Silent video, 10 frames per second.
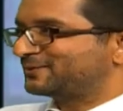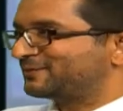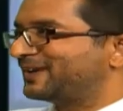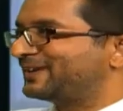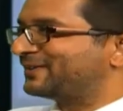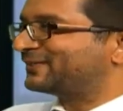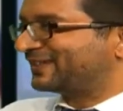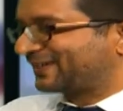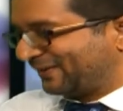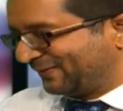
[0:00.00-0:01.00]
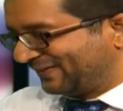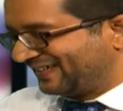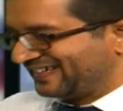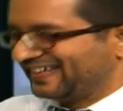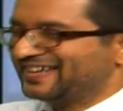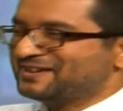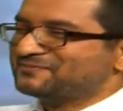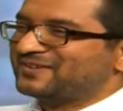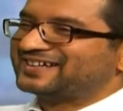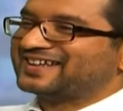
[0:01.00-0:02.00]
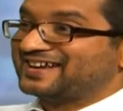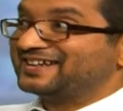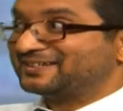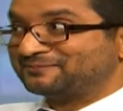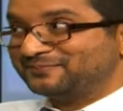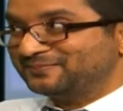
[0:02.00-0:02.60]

not buy it over the counter, and it's